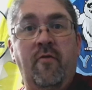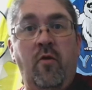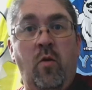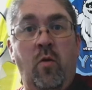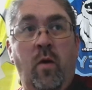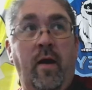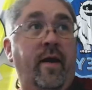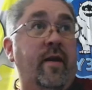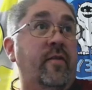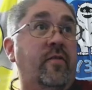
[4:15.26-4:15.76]

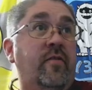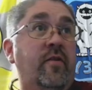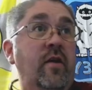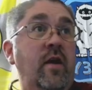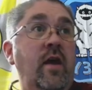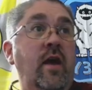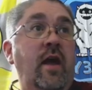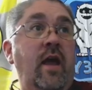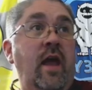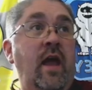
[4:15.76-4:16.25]
OS,
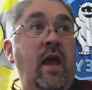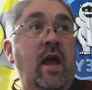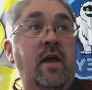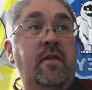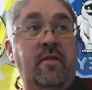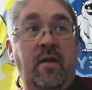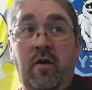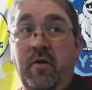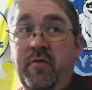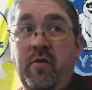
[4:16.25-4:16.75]
and
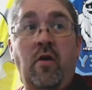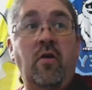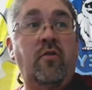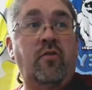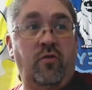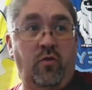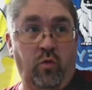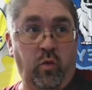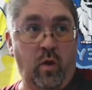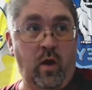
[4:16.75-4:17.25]
there's our
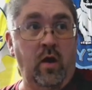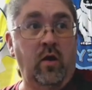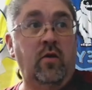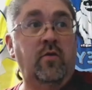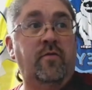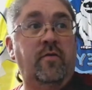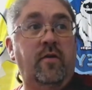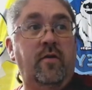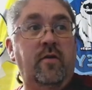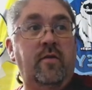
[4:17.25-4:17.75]

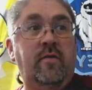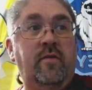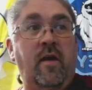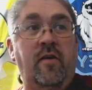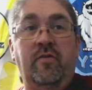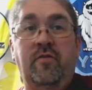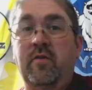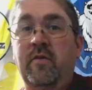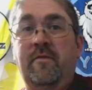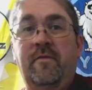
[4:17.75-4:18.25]
12
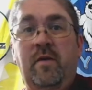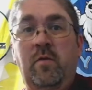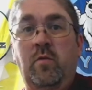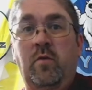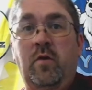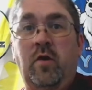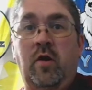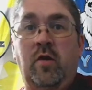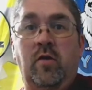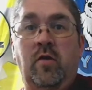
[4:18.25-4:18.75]
Tesla
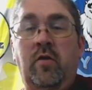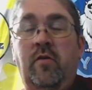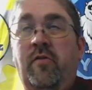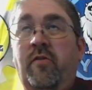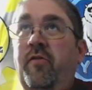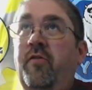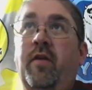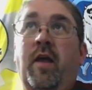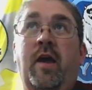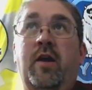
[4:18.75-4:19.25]
V100
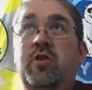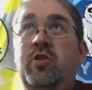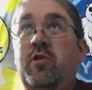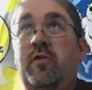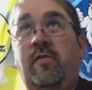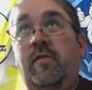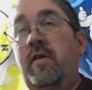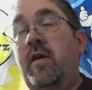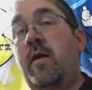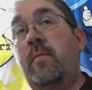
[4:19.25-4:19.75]
slash
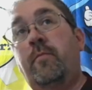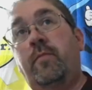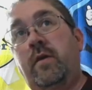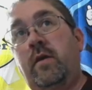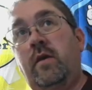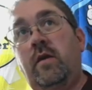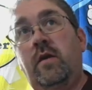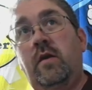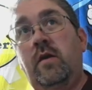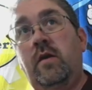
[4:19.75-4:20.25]

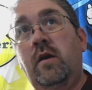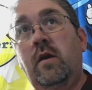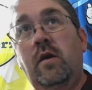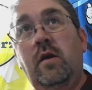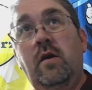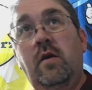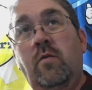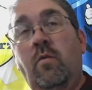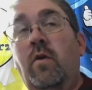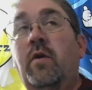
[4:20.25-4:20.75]
CMP
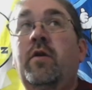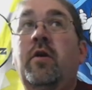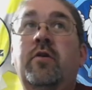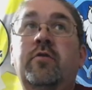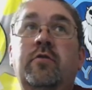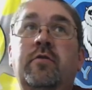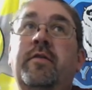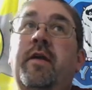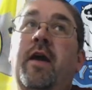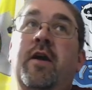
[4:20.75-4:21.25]

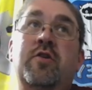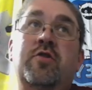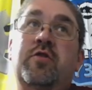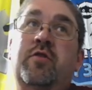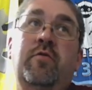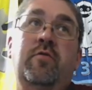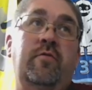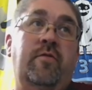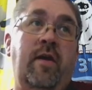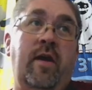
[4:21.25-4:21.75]

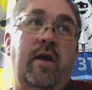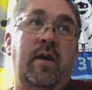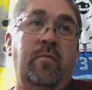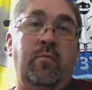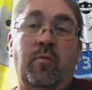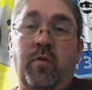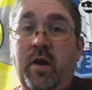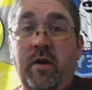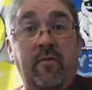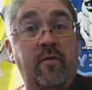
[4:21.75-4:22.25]
100-210,
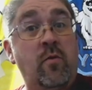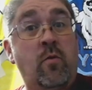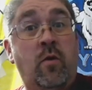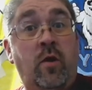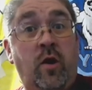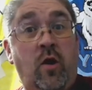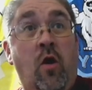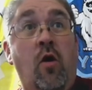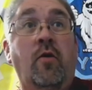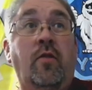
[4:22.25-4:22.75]
whatever you want
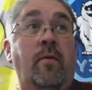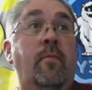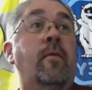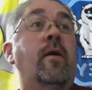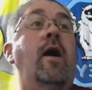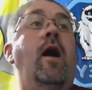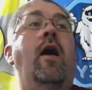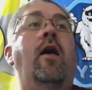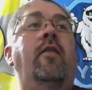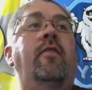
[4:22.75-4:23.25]
to call them.
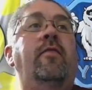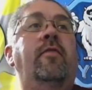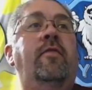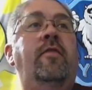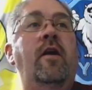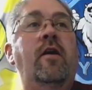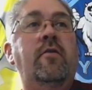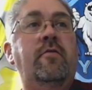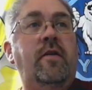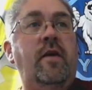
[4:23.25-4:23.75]

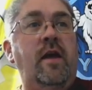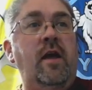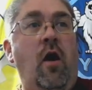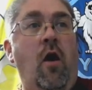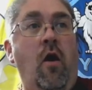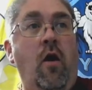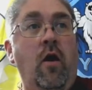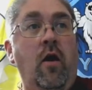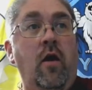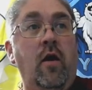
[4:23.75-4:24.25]
There they
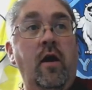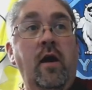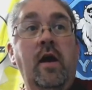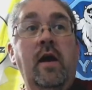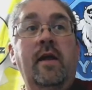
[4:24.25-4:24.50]
are.